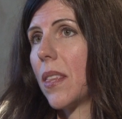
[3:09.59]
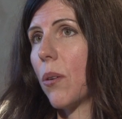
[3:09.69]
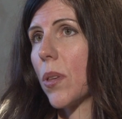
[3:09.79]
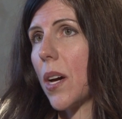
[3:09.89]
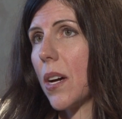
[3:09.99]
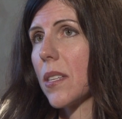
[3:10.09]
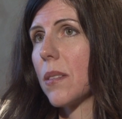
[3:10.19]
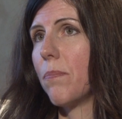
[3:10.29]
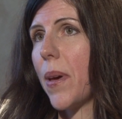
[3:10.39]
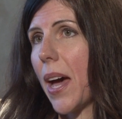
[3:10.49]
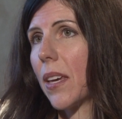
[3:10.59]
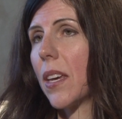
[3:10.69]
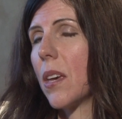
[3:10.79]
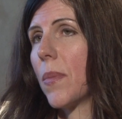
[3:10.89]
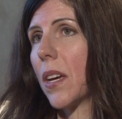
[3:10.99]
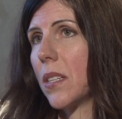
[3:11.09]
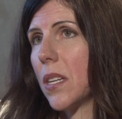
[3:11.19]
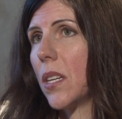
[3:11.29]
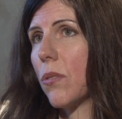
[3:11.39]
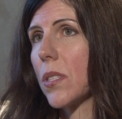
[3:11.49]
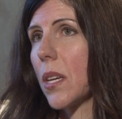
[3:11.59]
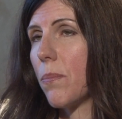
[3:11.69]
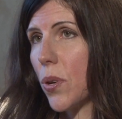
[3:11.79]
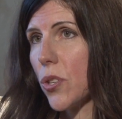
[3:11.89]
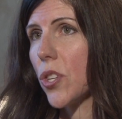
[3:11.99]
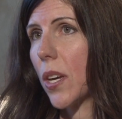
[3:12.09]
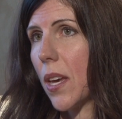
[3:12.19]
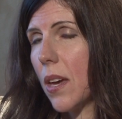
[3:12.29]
think with us backing him and continuously pushing